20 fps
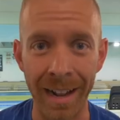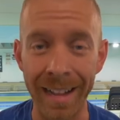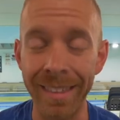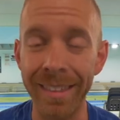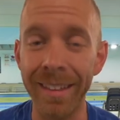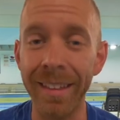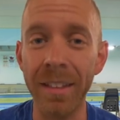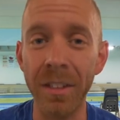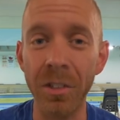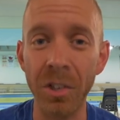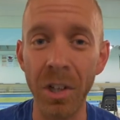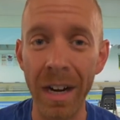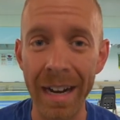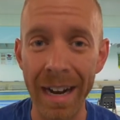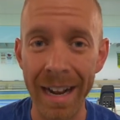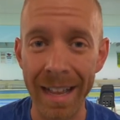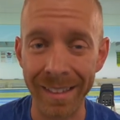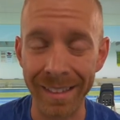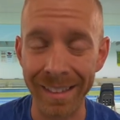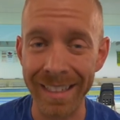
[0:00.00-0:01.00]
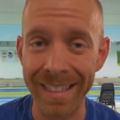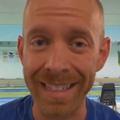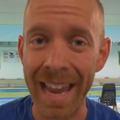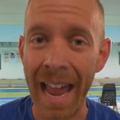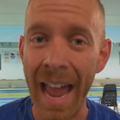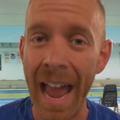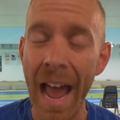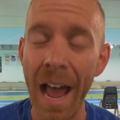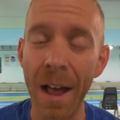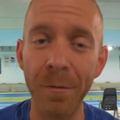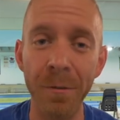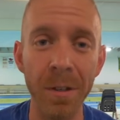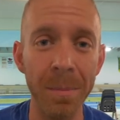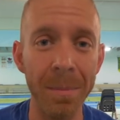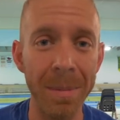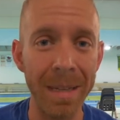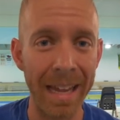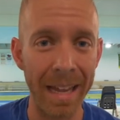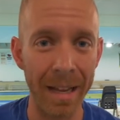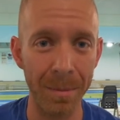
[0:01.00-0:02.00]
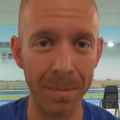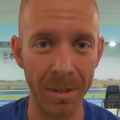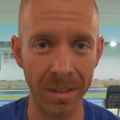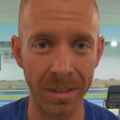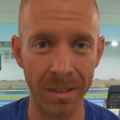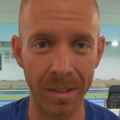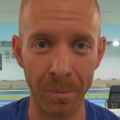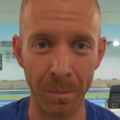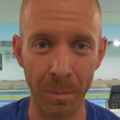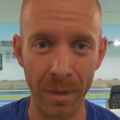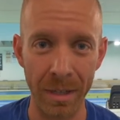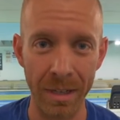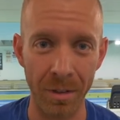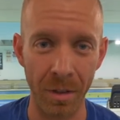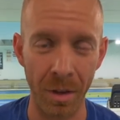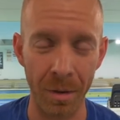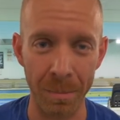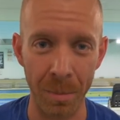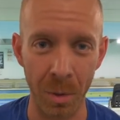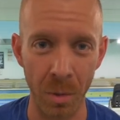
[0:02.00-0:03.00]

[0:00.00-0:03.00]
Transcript: I think the triathletes have to be able to breathe on